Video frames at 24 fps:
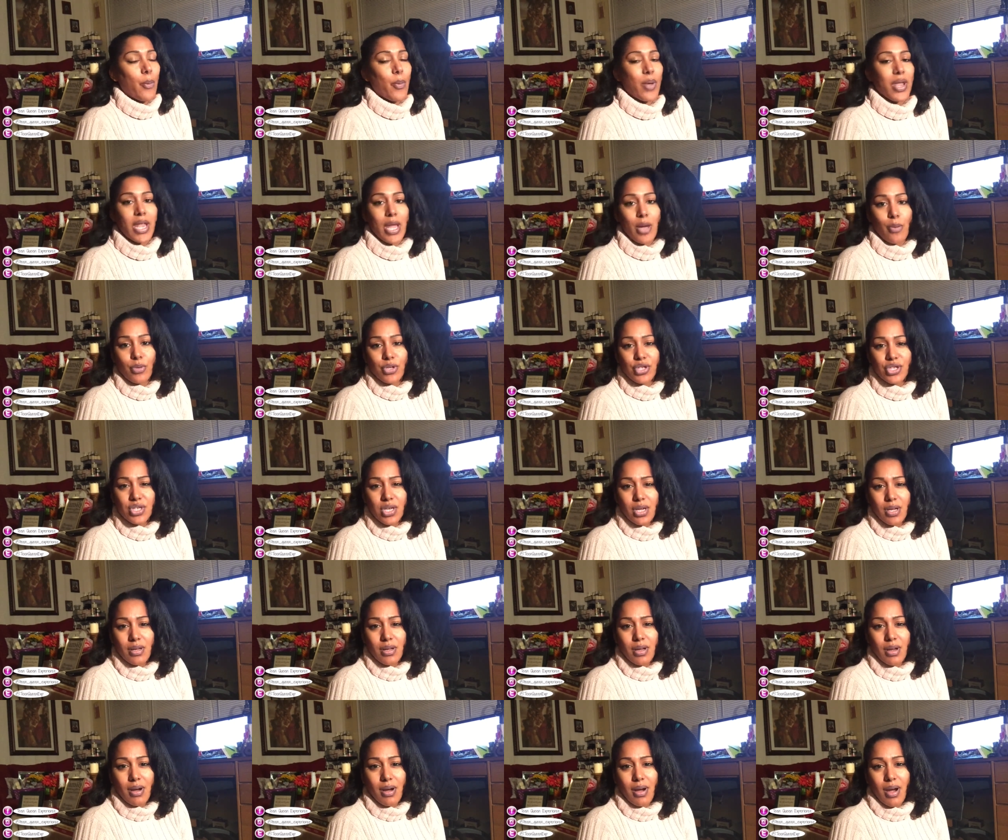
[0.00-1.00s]
When I was
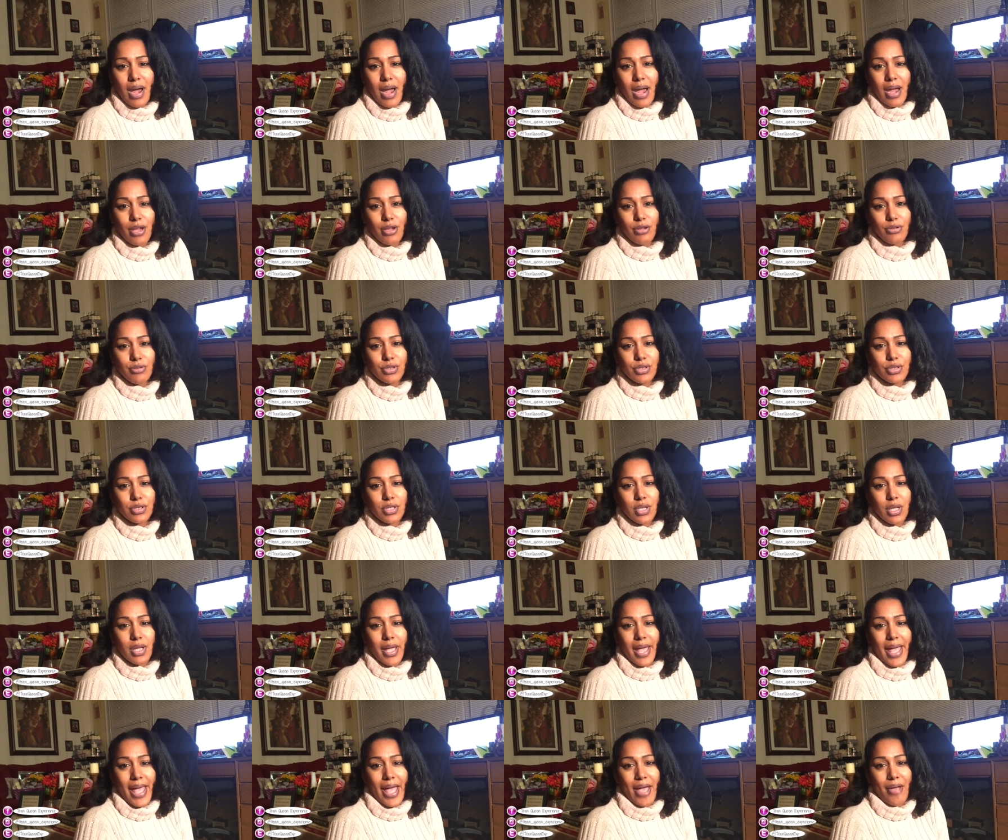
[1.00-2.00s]
younger, I used to
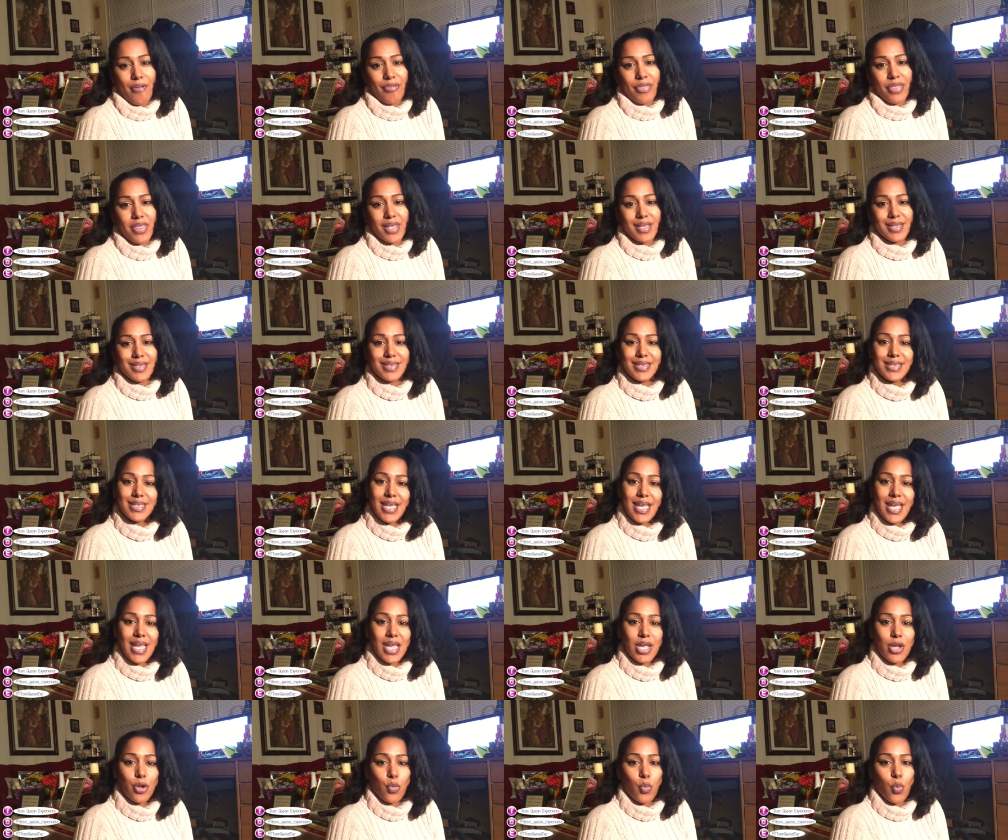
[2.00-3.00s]
have this
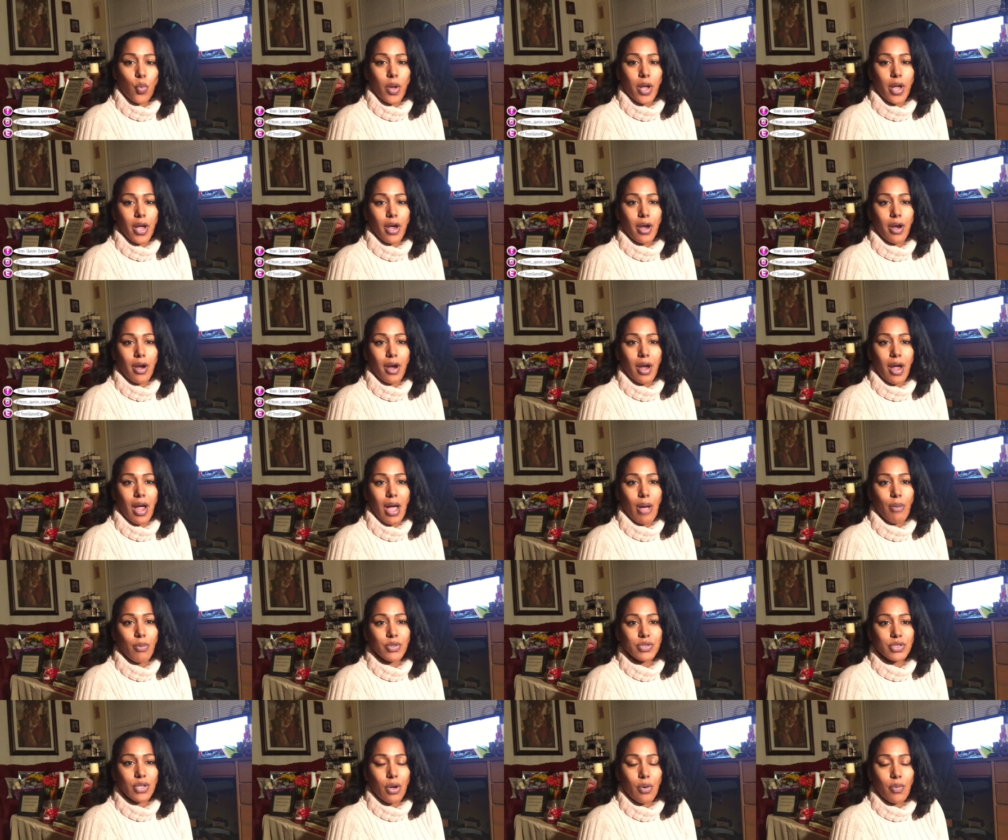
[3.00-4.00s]
thing where I
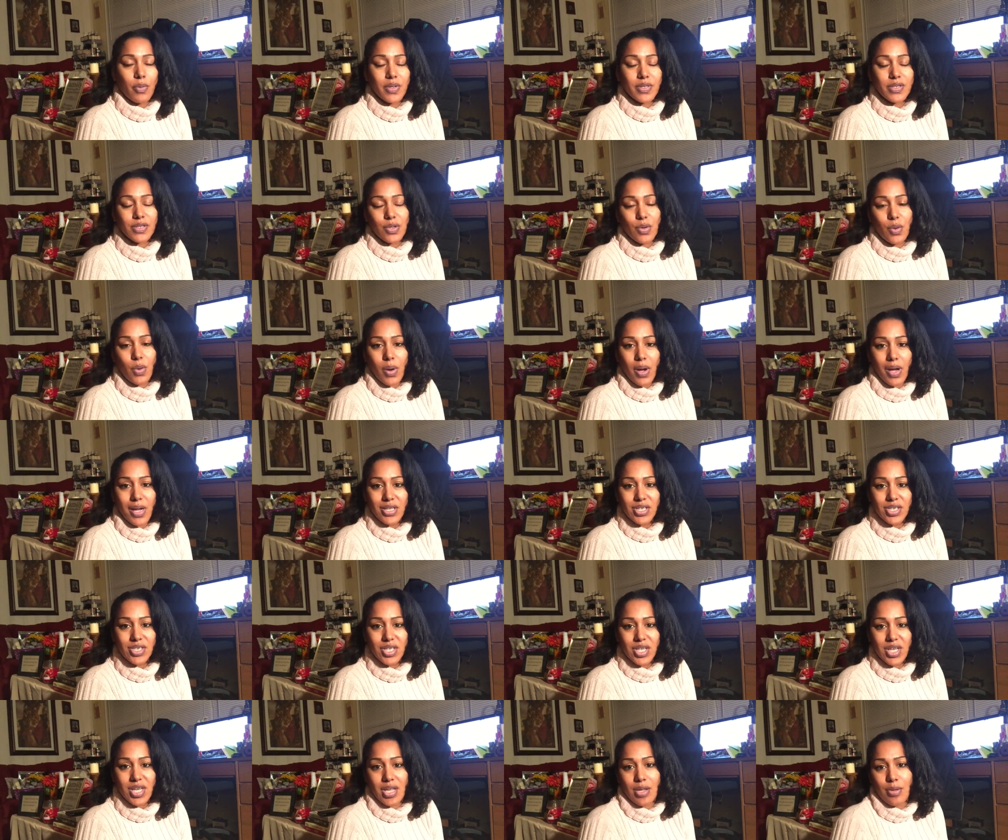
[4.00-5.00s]
was always
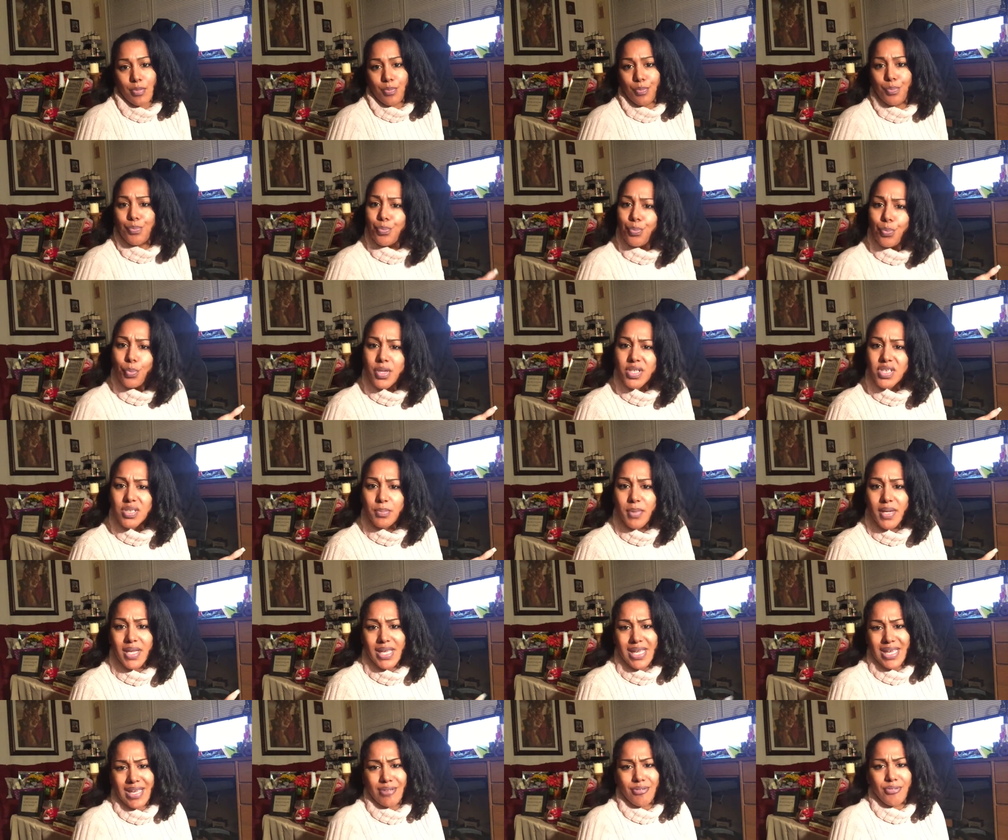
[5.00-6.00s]
questioning, what's
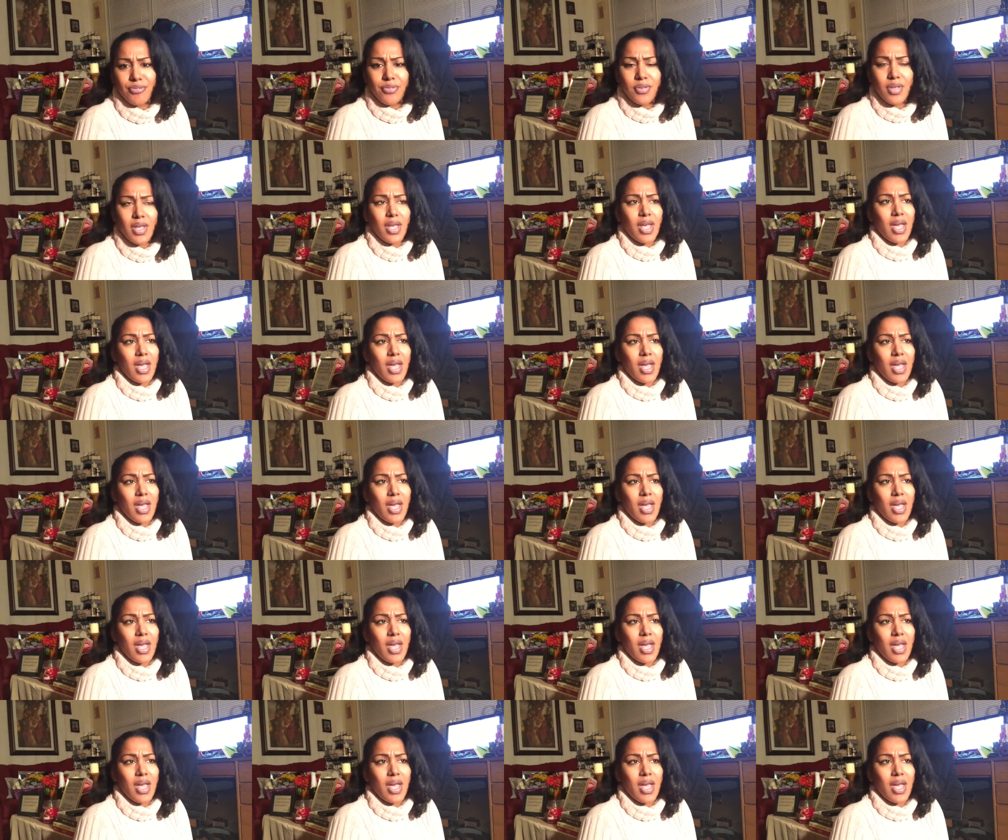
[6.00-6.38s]
my gift?